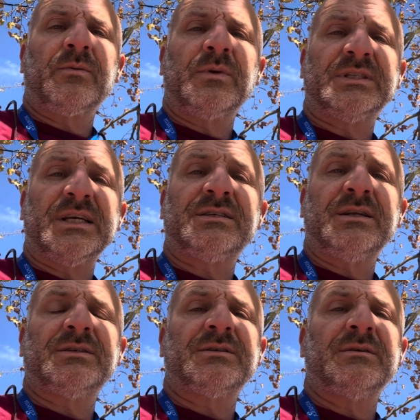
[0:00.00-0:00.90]

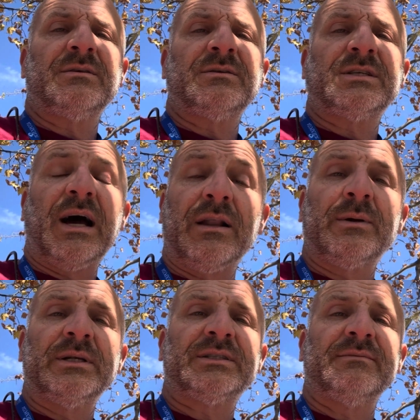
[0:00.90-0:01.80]
resistance,
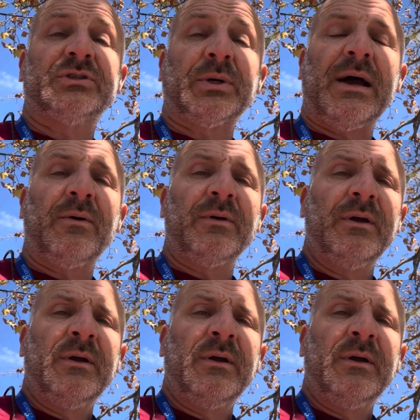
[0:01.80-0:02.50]
tolerance of drought,